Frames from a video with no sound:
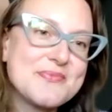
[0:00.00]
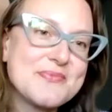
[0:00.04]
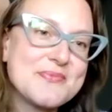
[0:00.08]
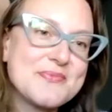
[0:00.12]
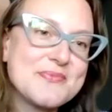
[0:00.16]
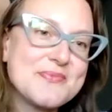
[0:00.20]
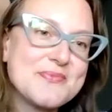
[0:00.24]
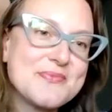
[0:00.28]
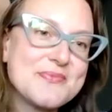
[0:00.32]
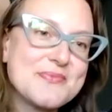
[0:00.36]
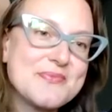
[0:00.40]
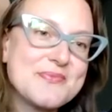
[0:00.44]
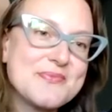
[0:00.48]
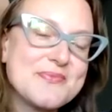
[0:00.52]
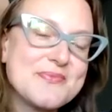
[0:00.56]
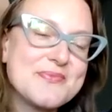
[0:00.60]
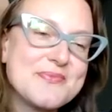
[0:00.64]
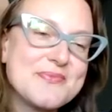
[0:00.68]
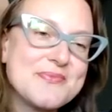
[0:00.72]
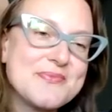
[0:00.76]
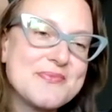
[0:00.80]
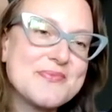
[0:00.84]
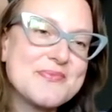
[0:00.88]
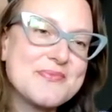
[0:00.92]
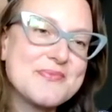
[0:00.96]

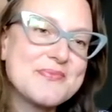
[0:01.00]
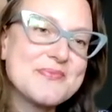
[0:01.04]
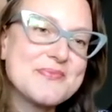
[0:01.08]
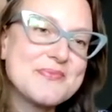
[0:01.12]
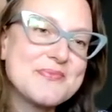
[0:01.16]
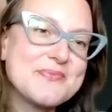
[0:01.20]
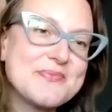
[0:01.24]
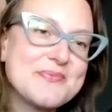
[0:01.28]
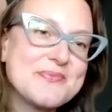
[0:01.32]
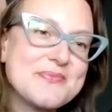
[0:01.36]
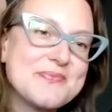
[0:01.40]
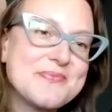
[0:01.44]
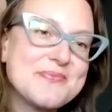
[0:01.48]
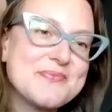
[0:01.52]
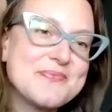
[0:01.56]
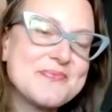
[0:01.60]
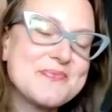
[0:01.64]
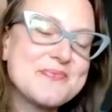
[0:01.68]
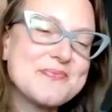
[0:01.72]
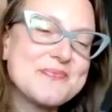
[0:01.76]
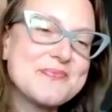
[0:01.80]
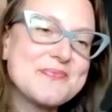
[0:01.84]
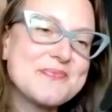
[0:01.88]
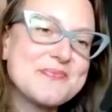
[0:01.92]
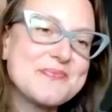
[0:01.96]

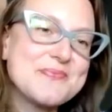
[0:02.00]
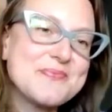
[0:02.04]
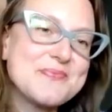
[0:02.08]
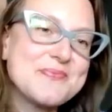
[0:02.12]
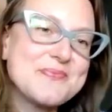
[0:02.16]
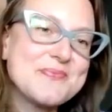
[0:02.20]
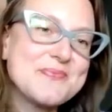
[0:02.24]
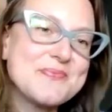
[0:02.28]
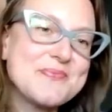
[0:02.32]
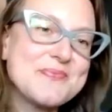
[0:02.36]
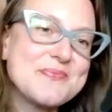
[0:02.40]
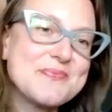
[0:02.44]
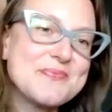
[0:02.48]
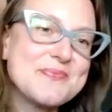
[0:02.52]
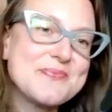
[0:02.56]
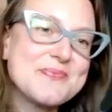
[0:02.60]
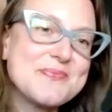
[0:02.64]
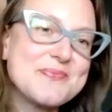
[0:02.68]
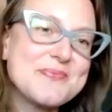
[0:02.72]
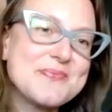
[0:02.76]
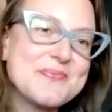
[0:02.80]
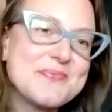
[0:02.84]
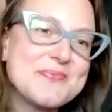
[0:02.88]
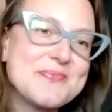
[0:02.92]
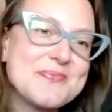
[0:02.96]

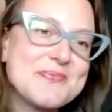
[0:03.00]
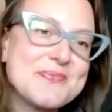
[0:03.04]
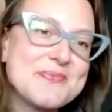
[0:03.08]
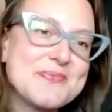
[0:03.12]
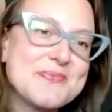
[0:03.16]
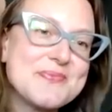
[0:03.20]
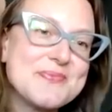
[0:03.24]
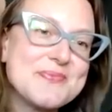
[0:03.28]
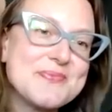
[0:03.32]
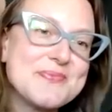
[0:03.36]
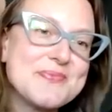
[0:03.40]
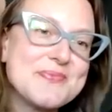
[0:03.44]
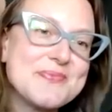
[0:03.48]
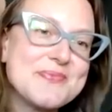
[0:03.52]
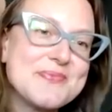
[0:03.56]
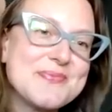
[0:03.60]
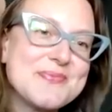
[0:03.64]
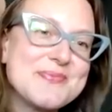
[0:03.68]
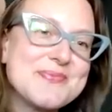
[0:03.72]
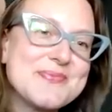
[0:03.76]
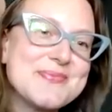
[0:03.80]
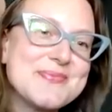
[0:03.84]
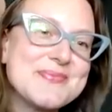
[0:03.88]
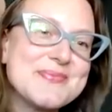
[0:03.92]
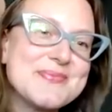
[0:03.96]

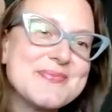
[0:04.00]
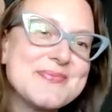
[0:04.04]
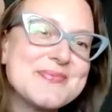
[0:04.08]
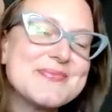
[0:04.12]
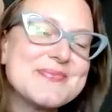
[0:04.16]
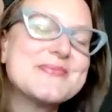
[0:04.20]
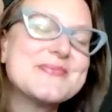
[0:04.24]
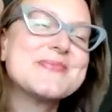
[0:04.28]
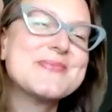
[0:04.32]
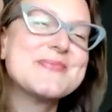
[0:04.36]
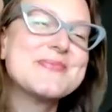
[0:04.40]
(silent)